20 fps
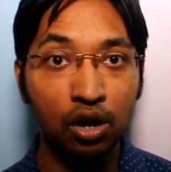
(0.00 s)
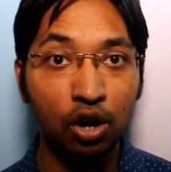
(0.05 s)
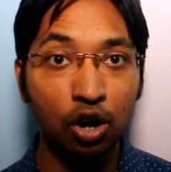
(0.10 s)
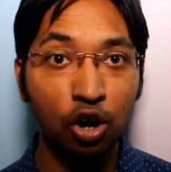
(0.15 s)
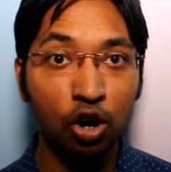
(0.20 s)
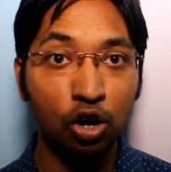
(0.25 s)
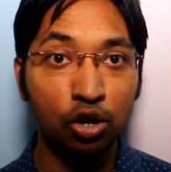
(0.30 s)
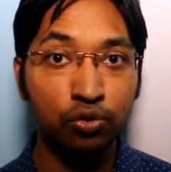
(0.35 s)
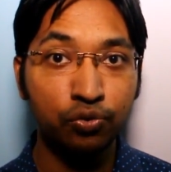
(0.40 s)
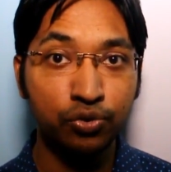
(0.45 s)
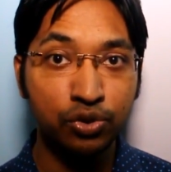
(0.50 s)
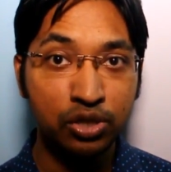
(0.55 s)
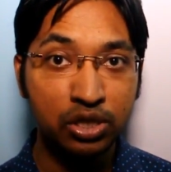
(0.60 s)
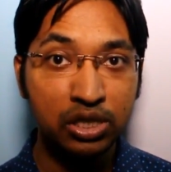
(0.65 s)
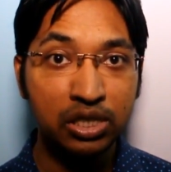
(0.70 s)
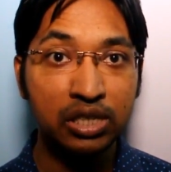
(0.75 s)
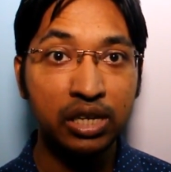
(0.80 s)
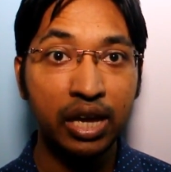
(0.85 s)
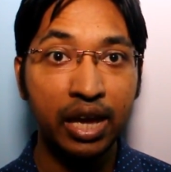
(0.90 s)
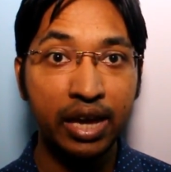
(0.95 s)
of
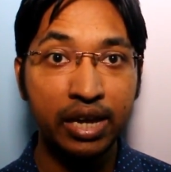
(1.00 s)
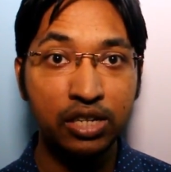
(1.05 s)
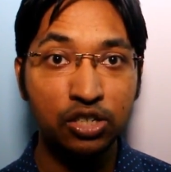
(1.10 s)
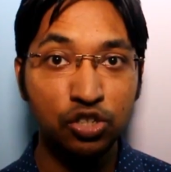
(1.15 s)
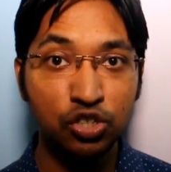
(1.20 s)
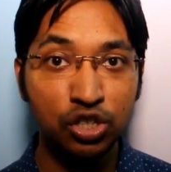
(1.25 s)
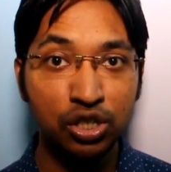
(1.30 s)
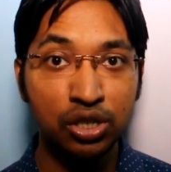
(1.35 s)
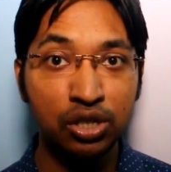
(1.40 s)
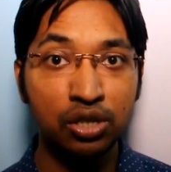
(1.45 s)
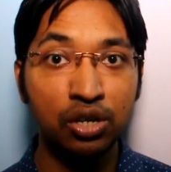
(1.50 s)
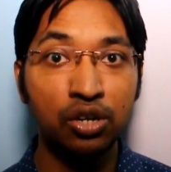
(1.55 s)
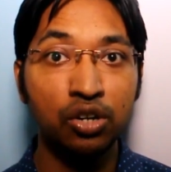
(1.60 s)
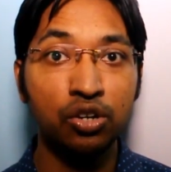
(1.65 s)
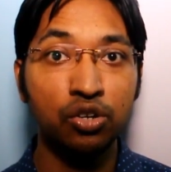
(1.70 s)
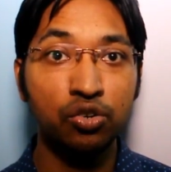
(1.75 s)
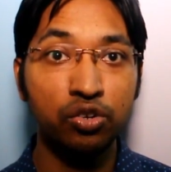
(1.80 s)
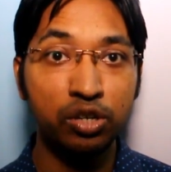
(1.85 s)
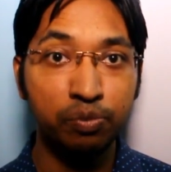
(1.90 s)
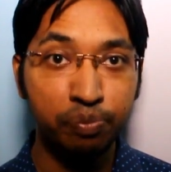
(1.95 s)
CAG
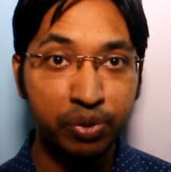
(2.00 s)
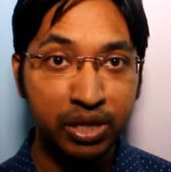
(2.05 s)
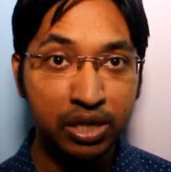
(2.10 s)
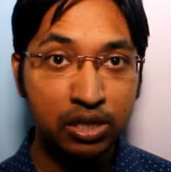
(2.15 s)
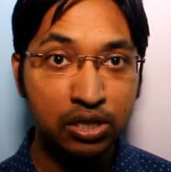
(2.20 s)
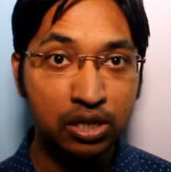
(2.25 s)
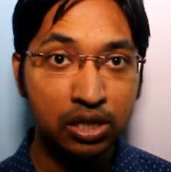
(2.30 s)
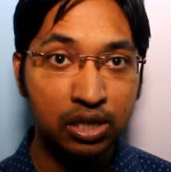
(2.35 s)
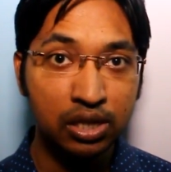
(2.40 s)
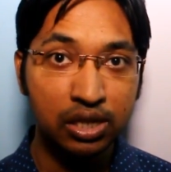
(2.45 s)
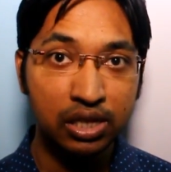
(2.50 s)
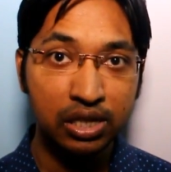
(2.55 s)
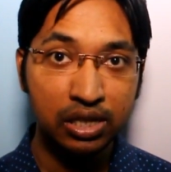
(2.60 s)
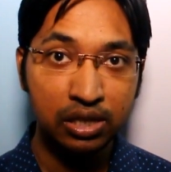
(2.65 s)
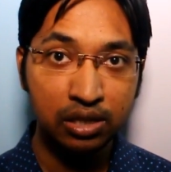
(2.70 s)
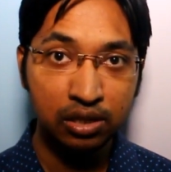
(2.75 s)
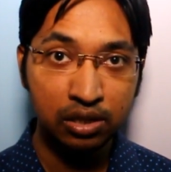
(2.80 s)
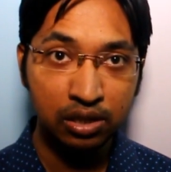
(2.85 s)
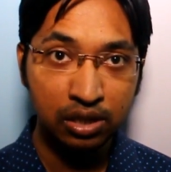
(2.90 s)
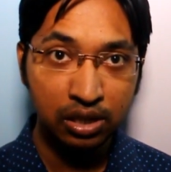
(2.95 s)
repeat
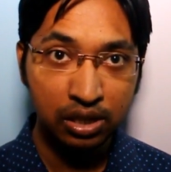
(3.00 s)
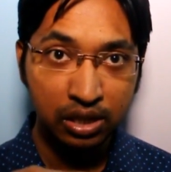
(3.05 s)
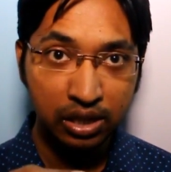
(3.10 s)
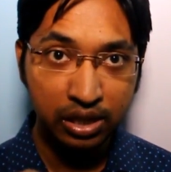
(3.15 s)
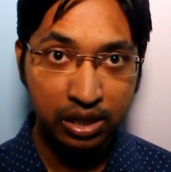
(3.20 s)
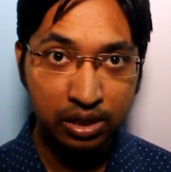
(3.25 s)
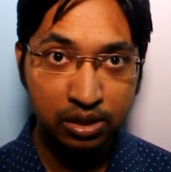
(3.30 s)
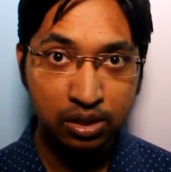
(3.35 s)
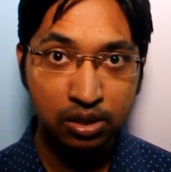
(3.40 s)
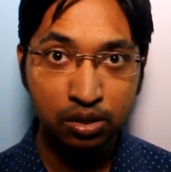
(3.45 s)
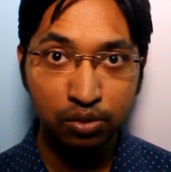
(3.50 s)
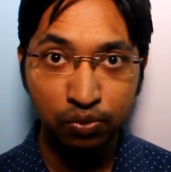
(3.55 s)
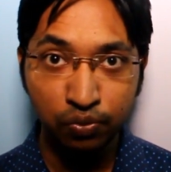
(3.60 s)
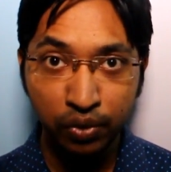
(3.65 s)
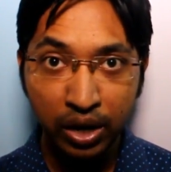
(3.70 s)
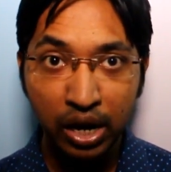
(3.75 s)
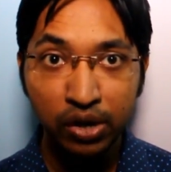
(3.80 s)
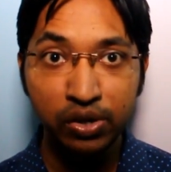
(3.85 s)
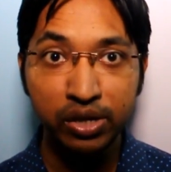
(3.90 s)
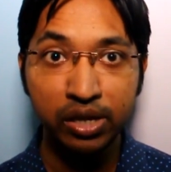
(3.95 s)
in its
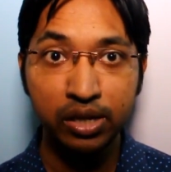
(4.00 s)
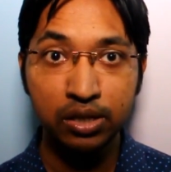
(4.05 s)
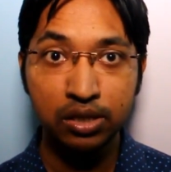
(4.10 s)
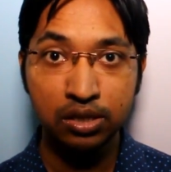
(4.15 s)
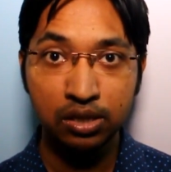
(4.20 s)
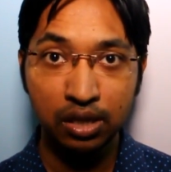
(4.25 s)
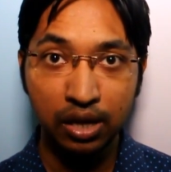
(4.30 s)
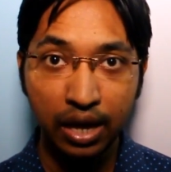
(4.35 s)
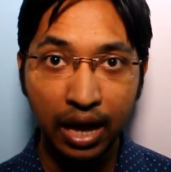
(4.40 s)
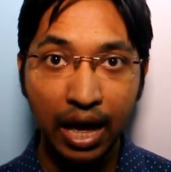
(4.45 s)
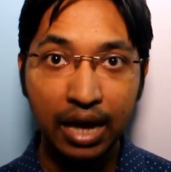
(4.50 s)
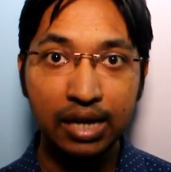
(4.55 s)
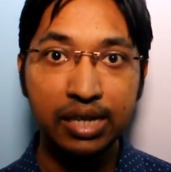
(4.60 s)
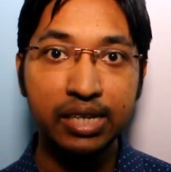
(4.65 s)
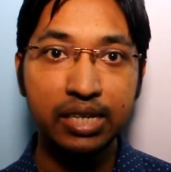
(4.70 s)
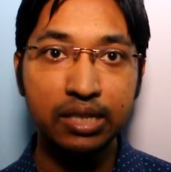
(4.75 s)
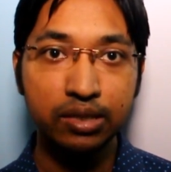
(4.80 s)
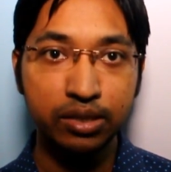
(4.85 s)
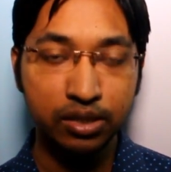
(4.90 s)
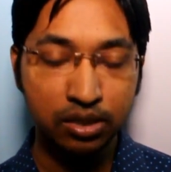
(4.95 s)
various
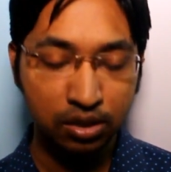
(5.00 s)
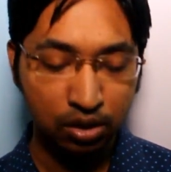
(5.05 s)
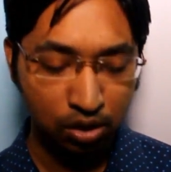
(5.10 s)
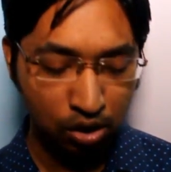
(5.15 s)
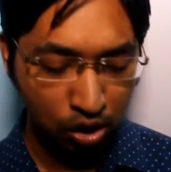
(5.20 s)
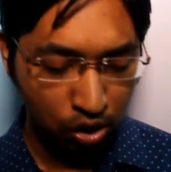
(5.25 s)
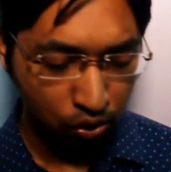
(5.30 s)
alleles.